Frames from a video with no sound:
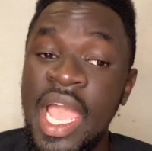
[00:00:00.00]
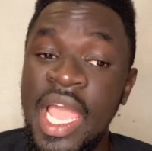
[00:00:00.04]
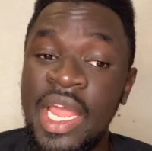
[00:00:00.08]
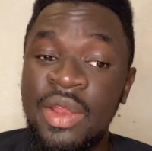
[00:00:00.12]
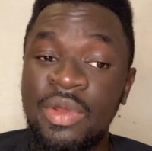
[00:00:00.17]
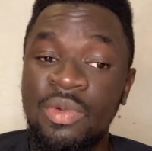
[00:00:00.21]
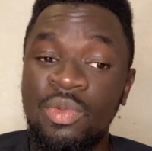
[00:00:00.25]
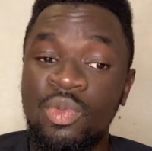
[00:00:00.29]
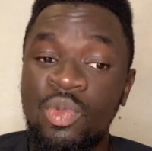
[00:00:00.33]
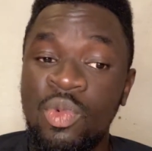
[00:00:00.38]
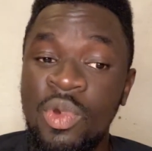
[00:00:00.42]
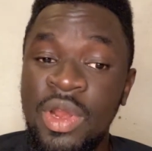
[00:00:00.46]

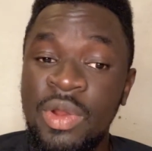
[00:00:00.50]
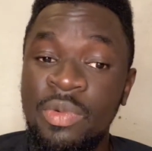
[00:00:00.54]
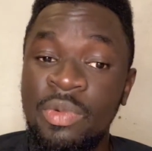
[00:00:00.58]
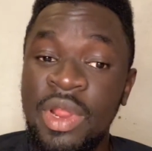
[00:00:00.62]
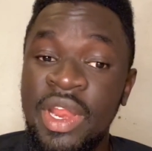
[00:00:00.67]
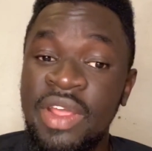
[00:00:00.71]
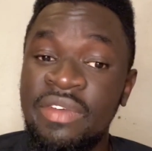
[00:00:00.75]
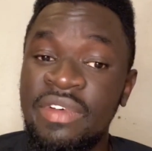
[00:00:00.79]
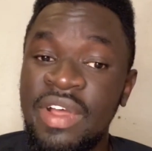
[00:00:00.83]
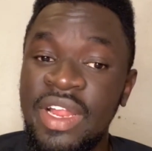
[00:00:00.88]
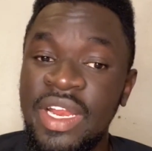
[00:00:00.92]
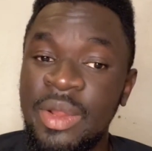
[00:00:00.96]
And
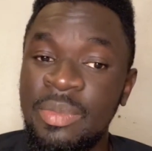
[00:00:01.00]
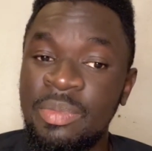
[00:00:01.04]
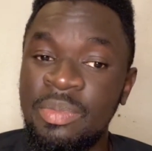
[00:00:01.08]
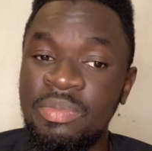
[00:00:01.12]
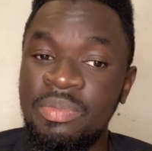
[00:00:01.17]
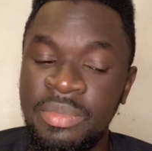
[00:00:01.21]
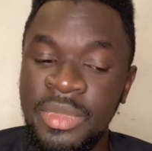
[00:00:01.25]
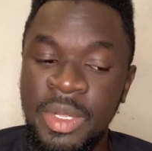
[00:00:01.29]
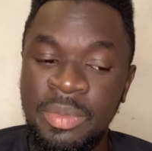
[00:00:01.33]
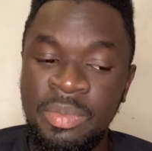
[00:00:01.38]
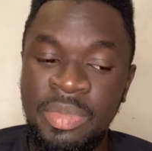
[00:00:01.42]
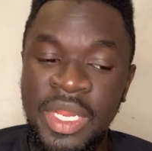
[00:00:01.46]
whenever
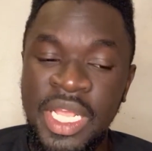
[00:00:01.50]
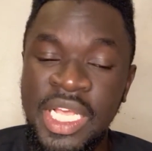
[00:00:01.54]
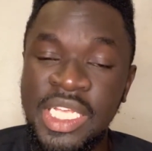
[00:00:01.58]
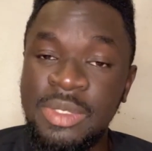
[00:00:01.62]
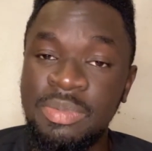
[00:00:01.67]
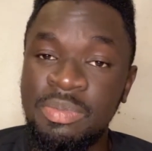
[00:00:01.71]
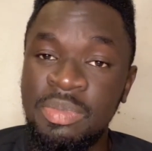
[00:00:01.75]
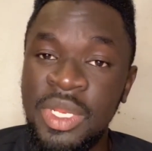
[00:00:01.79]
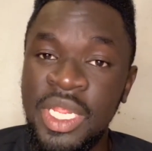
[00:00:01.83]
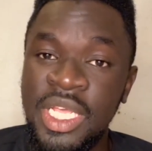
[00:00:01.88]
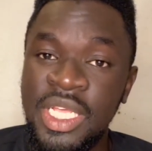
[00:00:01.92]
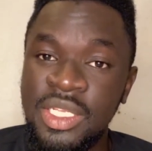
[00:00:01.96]
the
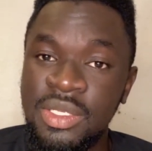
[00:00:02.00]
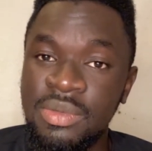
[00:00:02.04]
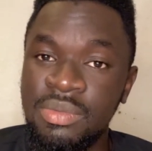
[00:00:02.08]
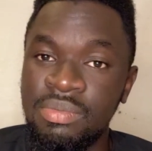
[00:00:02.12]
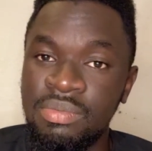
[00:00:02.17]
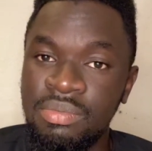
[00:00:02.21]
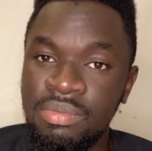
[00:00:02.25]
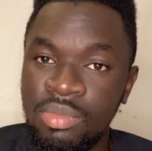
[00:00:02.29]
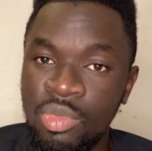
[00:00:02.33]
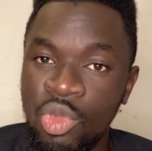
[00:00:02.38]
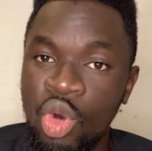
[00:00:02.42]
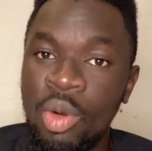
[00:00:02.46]
players play
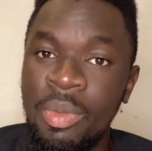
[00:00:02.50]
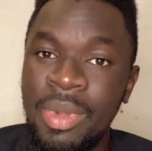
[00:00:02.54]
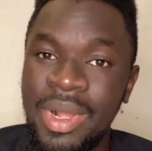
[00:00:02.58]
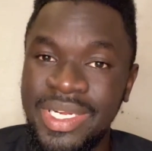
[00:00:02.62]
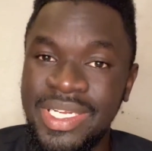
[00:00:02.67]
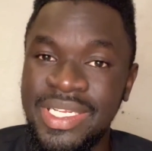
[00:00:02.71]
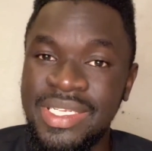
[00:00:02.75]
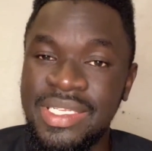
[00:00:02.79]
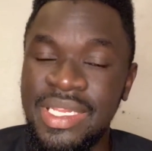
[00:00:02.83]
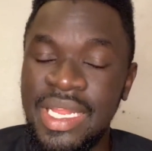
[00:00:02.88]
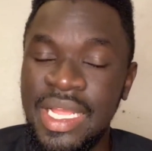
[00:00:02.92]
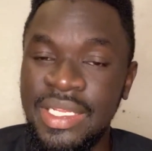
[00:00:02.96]
more
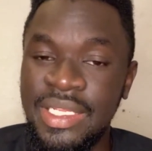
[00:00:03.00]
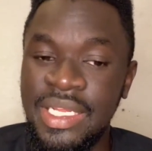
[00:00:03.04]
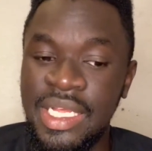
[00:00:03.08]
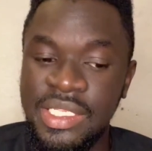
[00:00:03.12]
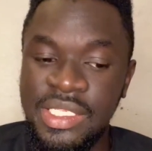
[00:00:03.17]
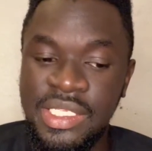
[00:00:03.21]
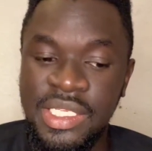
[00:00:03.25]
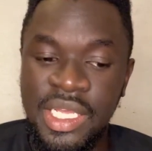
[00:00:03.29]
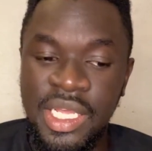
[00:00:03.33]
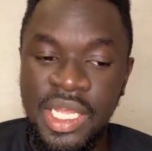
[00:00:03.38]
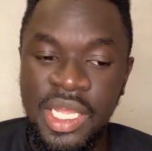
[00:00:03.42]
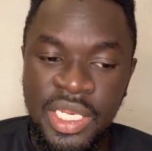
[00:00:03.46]
matches like
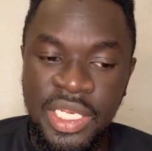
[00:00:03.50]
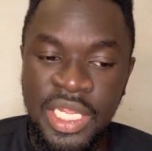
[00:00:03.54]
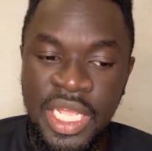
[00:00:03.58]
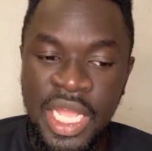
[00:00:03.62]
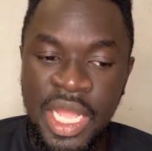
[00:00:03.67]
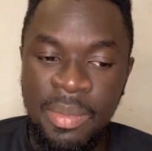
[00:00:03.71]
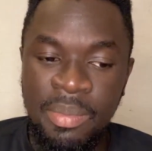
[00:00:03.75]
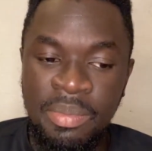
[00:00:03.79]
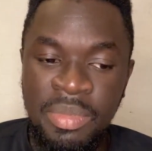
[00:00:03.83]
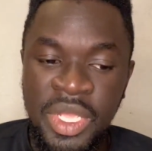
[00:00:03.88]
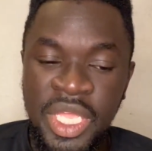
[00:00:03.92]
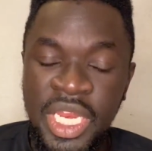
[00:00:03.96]
that,
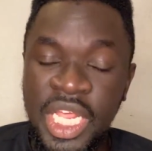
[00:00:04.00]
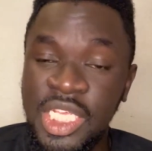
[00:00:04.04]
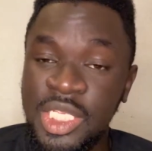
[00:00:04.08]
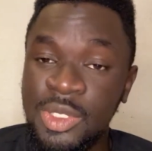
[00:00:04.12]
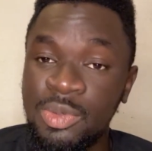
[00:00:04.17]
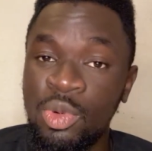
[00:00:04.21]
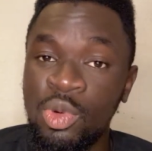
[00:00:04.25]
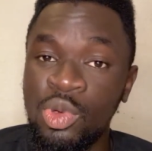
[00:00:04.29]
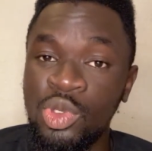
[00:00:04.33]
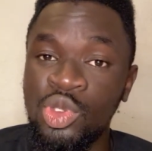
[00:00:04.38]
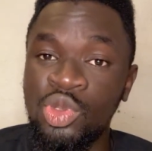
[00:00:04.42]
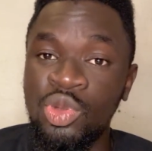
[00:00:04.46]
they are being
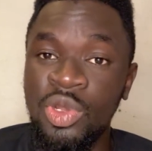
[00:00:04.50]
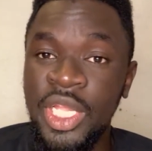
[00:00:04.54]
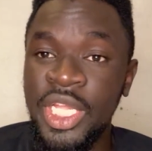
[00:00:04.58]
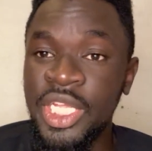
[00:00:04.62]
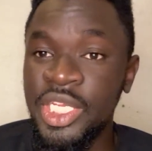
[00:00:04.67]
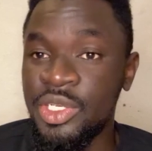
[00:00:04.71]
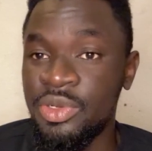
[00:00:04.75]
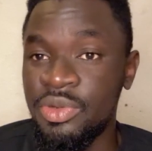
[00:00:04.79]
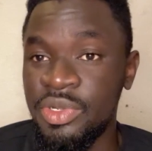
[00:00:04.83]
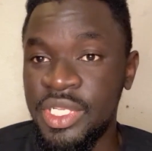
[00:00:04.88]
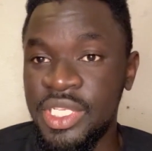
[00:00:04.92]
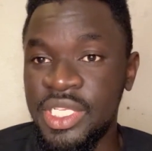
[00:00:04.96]
exposed to
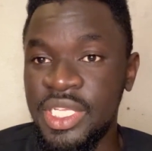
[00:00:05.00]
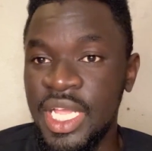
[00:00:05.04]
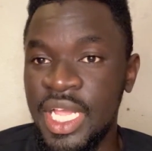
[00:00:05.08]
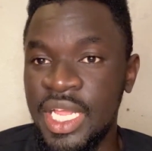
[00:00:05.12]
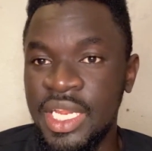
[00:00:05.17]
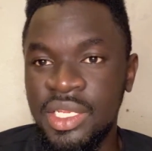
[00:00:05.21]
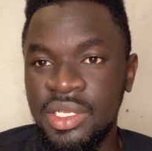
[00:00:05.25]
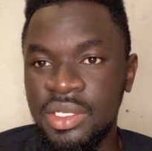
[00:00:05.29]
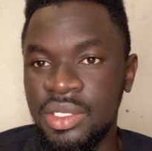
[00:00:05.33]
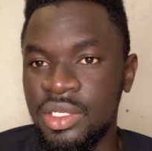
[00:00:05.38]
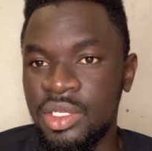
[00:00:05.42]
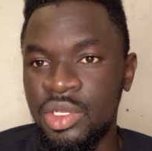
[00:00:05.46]
injuries.
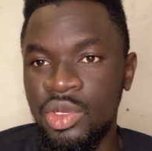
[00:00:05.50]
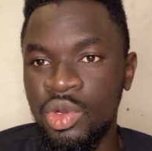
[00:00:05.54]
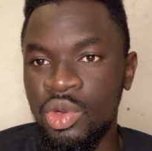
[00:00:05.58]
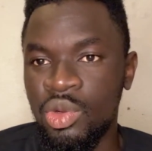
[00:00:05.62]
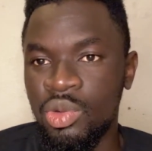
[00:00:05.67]
And,